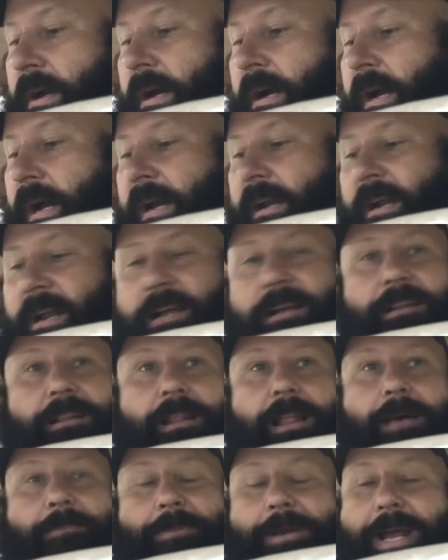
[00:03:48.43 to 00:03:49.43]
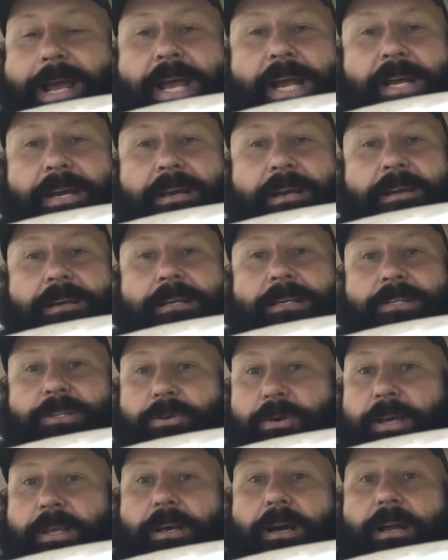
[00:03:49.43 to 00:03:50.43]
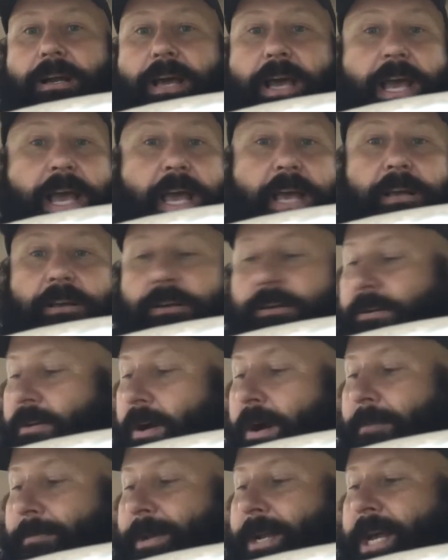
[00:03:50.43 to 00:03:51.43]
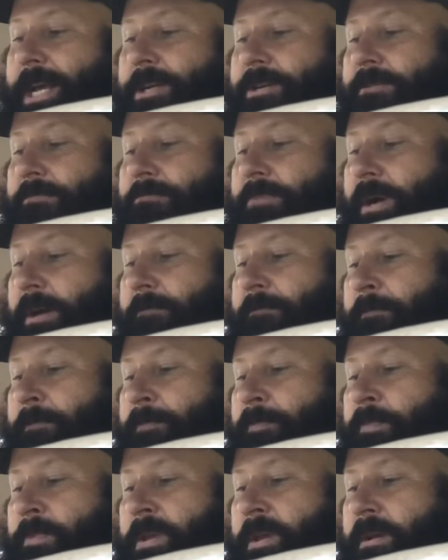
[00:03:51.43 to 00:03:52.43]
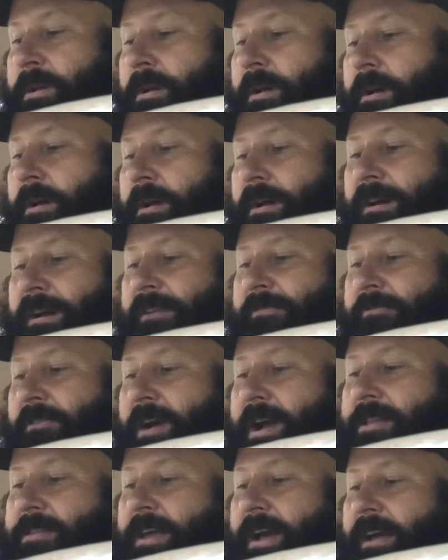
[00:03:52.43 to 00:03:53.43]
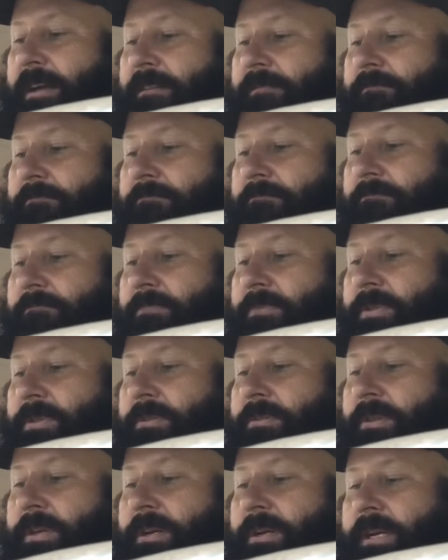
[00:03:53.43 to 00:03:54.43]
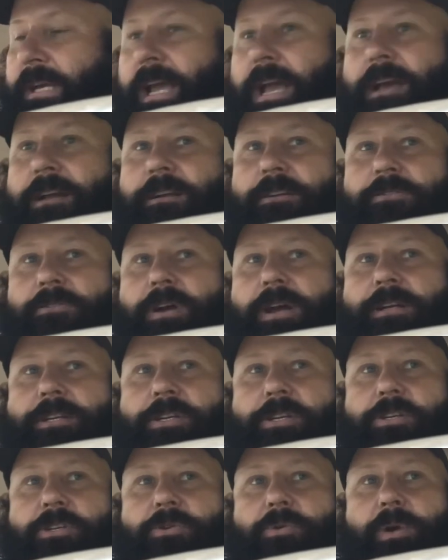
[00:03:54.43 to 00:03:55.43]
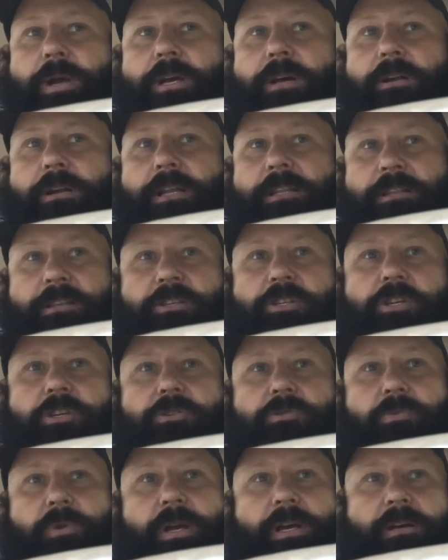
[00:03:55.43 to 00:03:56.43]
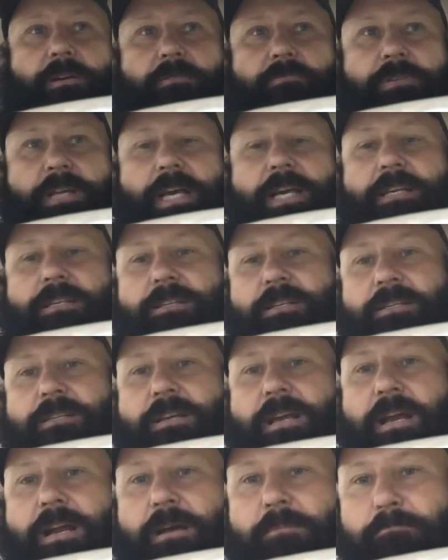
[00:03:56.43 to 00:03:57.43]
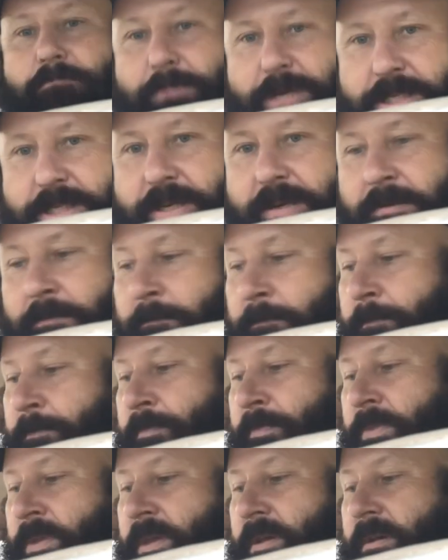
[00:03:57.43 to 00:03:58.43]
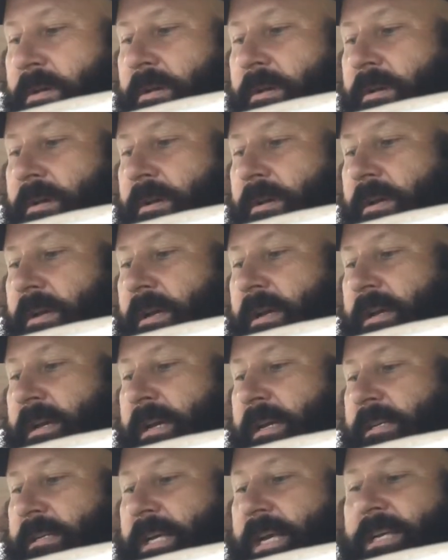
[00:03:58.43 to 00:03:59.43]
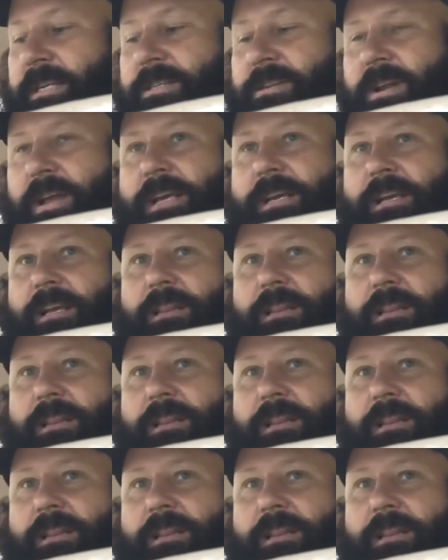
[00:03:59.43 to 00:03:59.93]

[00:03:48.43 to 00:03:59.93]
like lemonade. So I thought, hey, good combination. But I find that the Canada Dry ginger ale, like the ginger ale taste is kind of missing. It tastes like